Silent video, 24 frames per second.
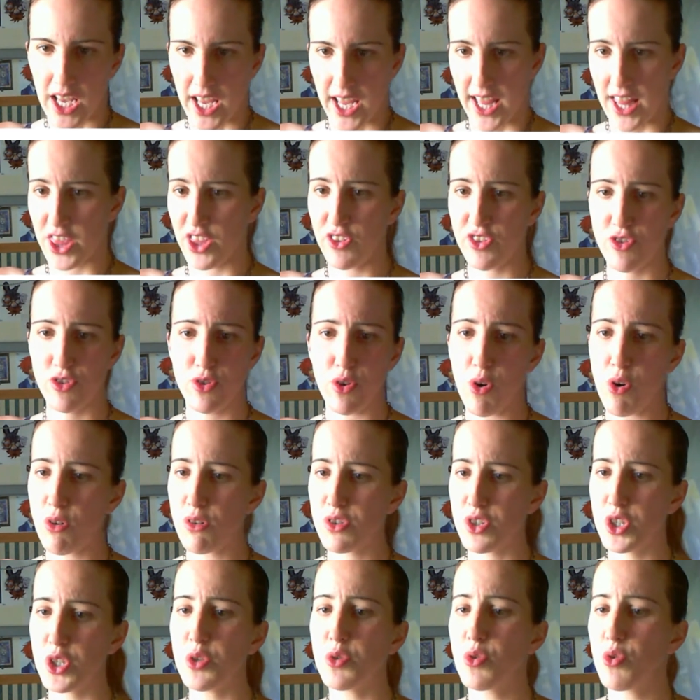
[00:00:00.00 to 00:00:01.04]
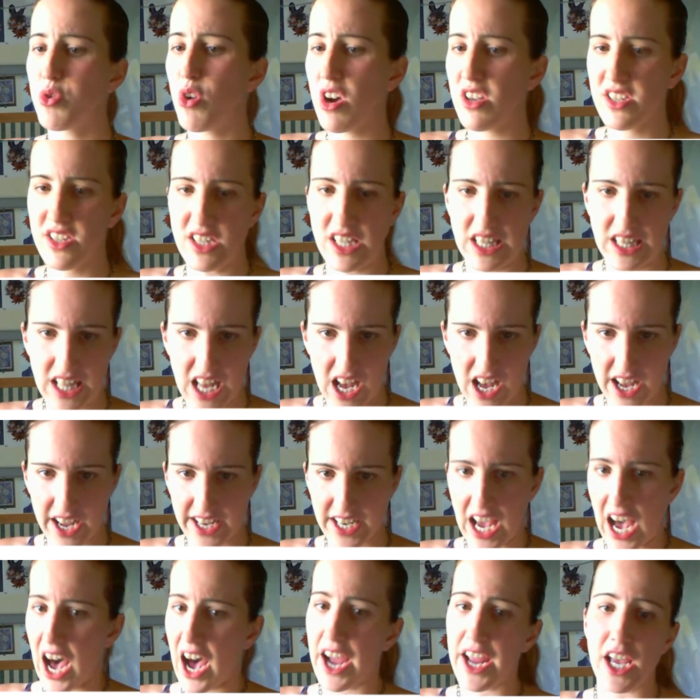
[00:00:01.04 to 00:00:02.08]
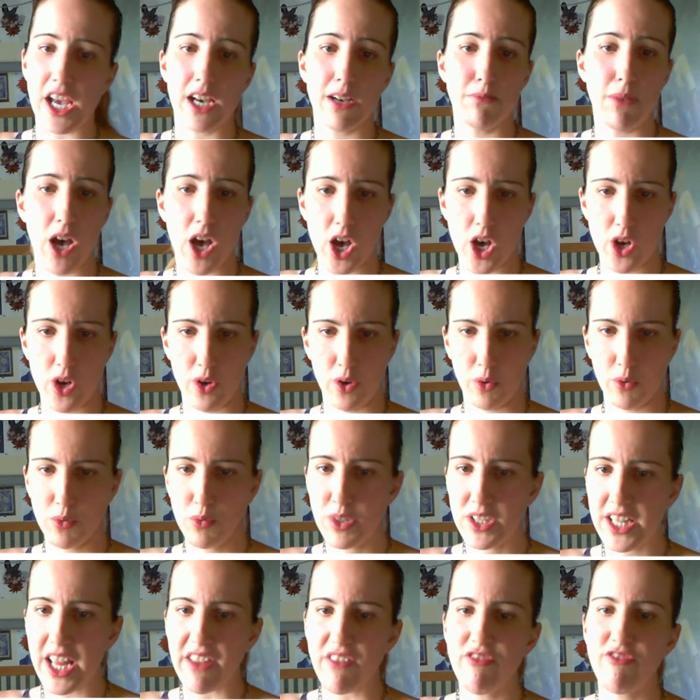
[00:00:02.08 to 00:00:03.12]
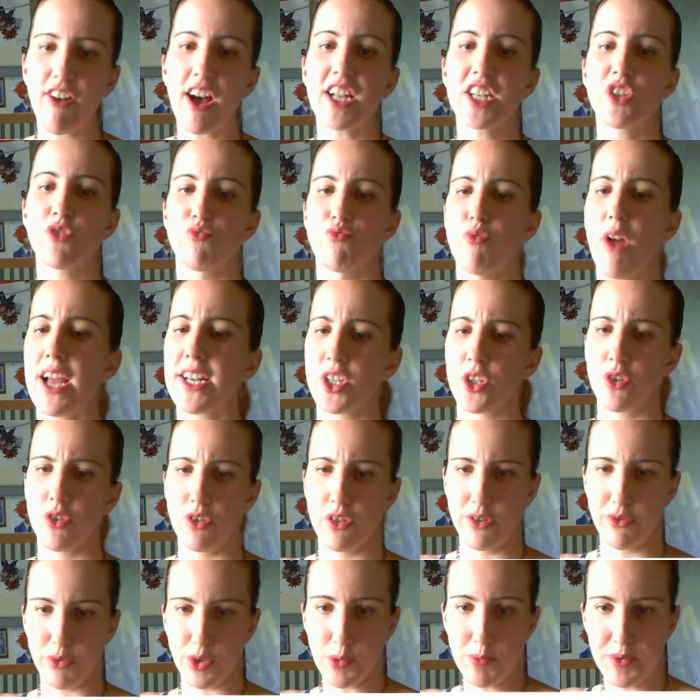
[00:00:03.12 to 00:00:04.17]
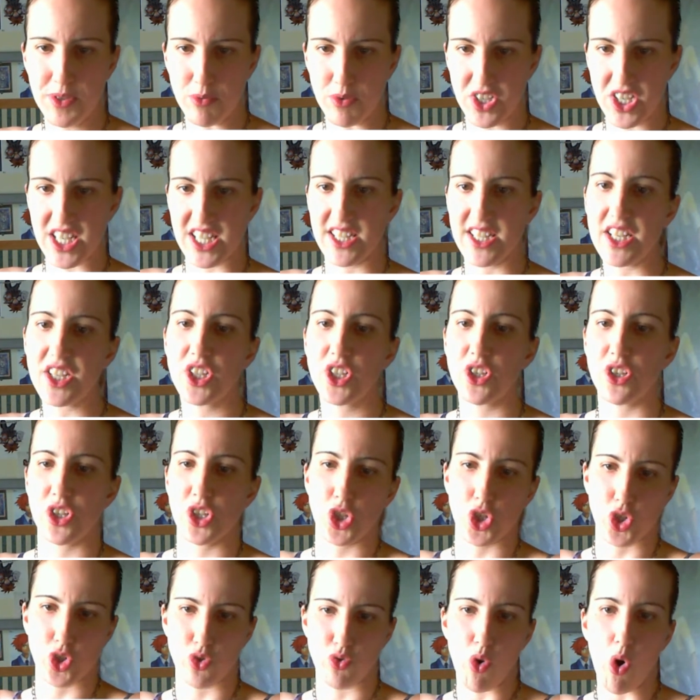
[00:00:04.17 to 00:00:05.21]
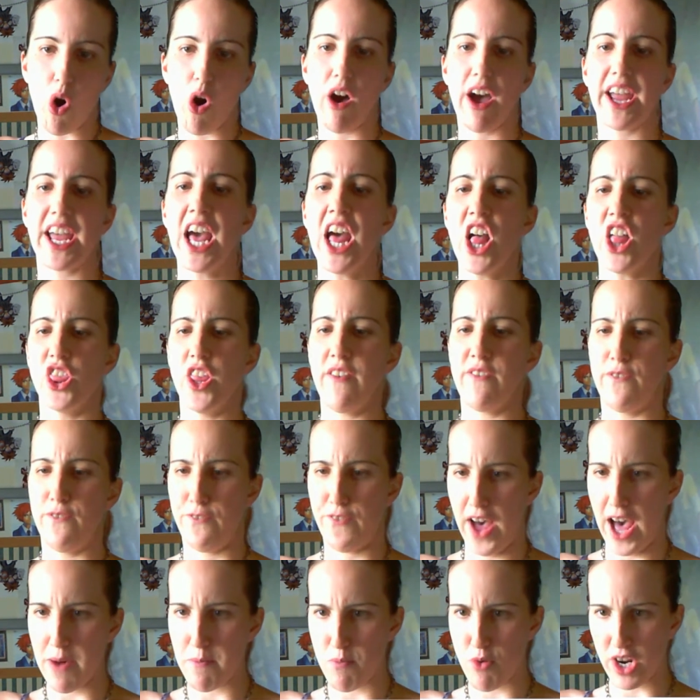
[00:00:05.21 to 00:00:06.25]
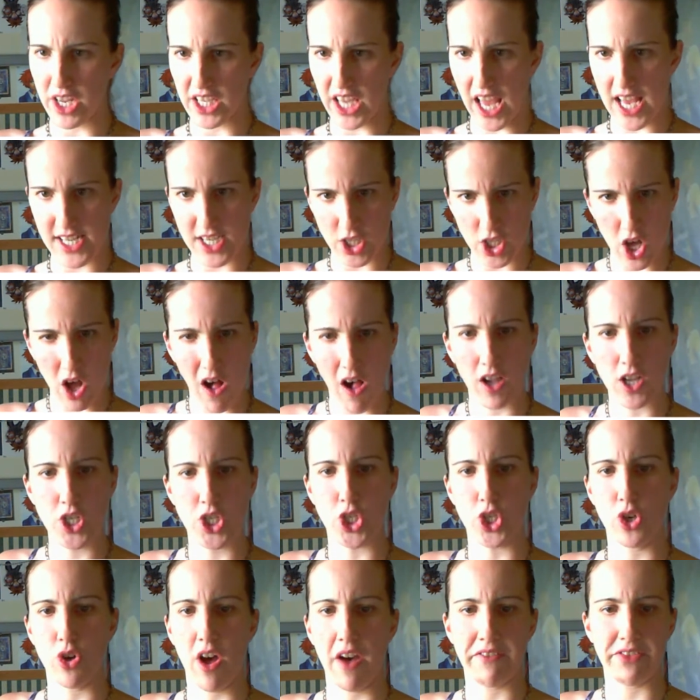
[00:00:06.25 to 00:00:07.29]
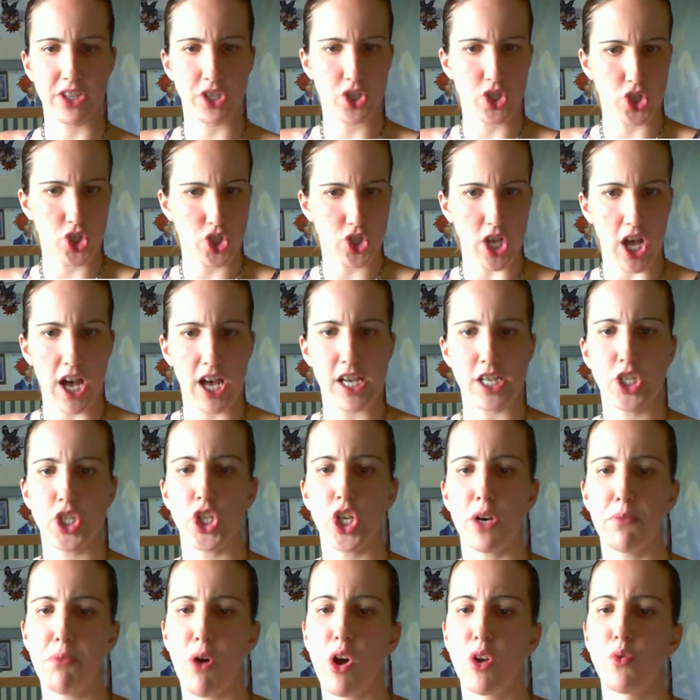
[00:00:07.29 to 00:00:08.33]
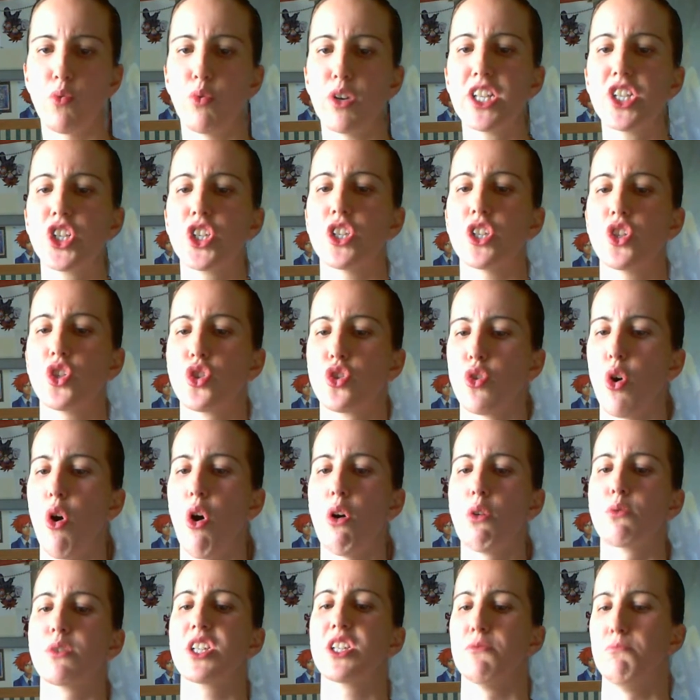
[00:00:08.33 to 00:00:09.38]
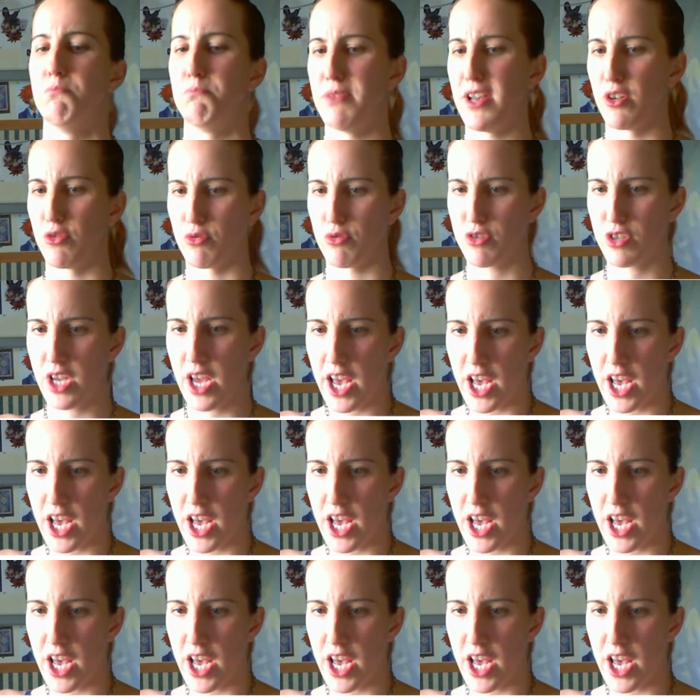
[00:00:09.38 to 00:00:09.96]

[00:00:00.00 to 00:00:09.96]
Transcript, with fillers: The stores do cross the line, IMO, when they fund radical groups which exist to destroy the fabric and culture of the society upon which the store was built.